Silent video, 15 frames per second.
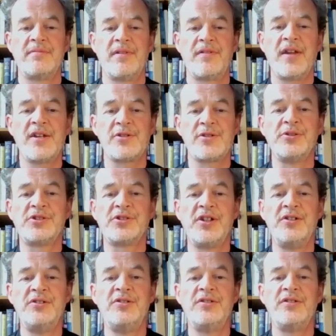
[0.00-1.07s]
Thanks
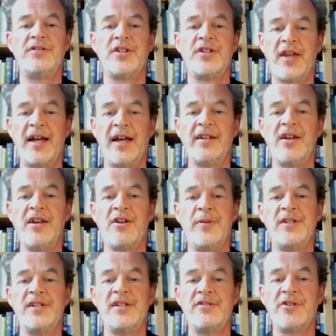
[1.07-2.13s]
also to the Handling
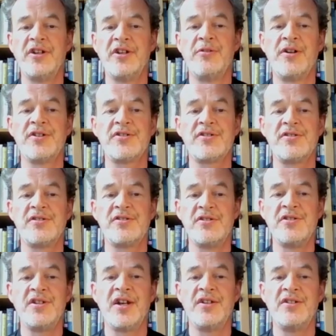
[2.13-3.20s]
Committee, Donnie Ross,
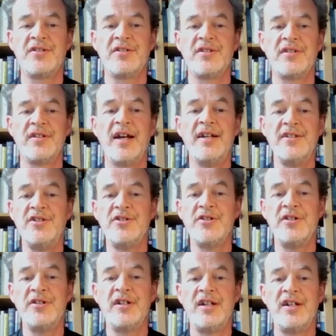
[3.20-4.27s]
Susie Hunt, Andy
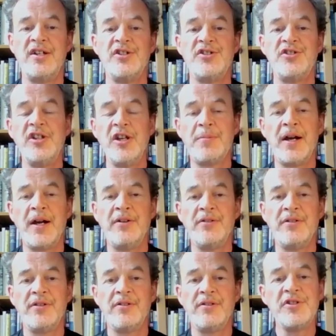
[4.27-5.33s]
Dewar, Sheila Brown,
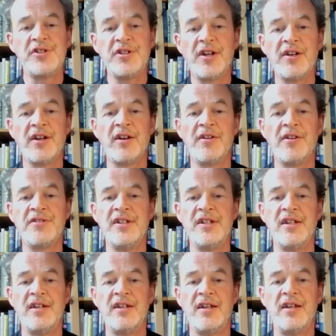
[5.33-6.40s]
Rusudana Glonti,
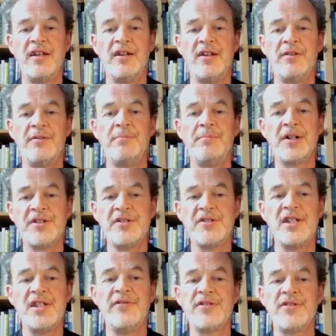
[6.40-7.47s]
Martin
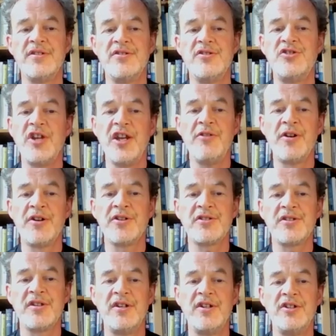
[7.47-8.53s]
Stevenson, Jenny Ross,
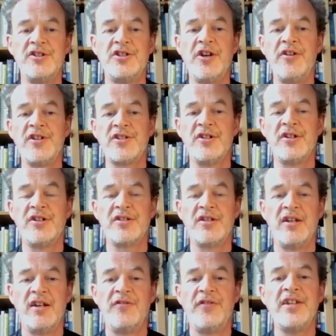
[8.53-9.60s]
Jerry Stott
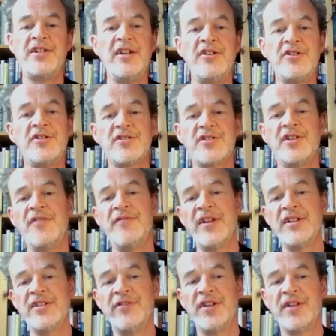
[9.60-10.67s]
for their diligence and
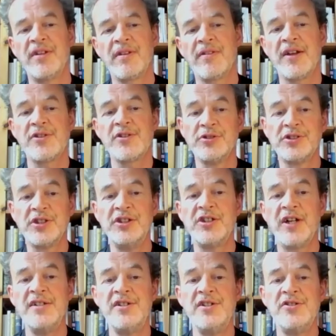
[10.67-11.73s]
inventiveness. Thanks also to
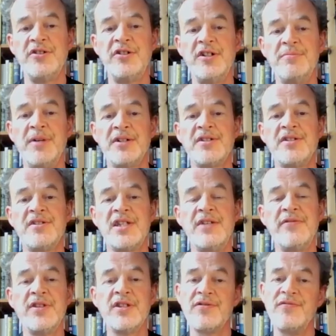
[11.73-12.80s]
Andy Dewar and Martin
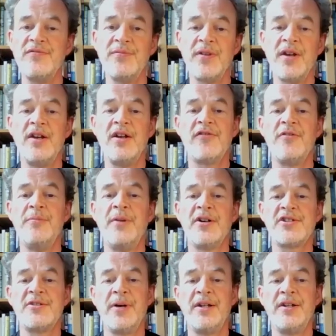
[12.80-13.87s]
Stevenson for
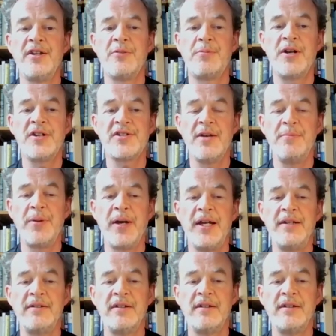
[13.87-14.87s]
masterminding the press campaign.